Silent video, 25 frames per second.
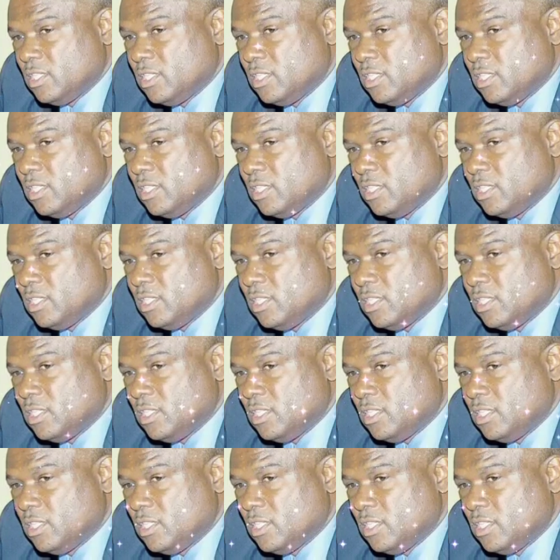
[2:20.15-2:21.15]
where
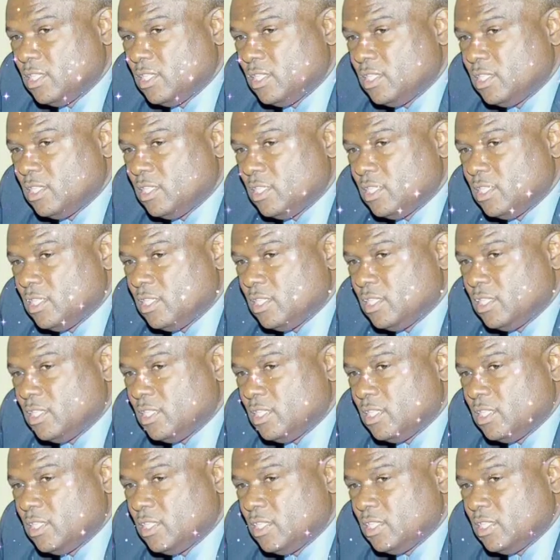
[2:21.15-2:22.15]
she's currently
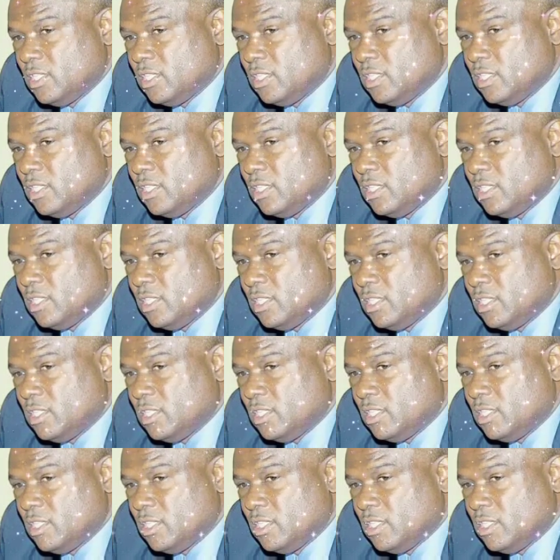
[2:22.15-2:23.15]
challenging for
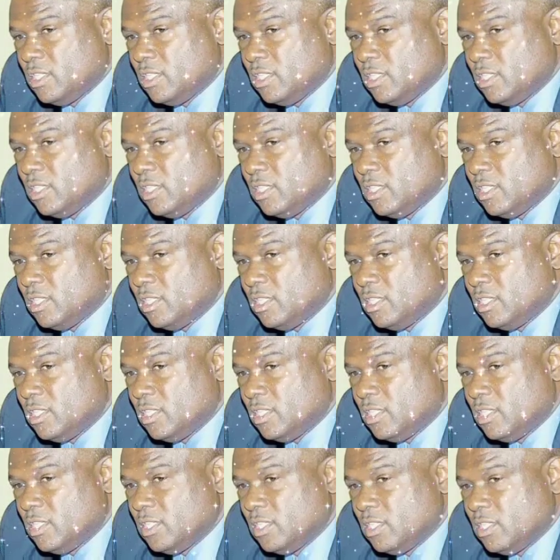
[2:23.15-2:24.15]
the post of
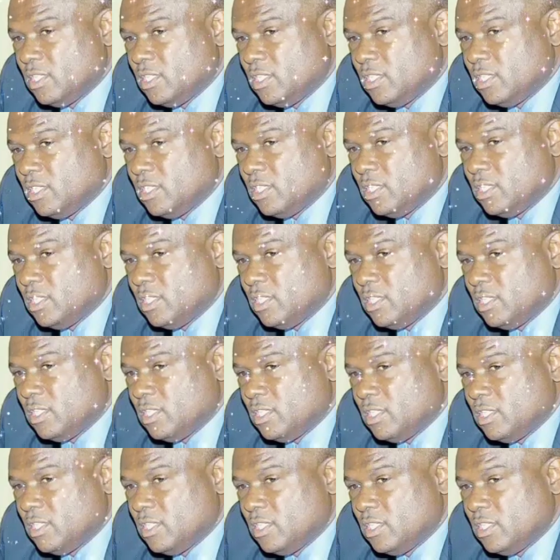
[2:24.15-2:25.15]
president of the
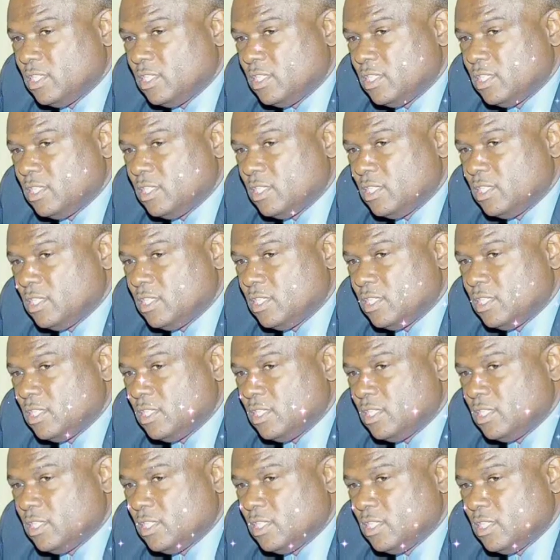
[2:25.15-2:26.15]
People's National
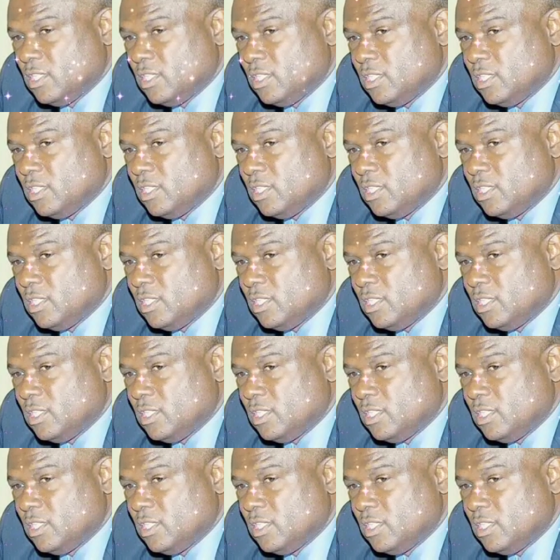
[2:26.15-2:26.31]
Party,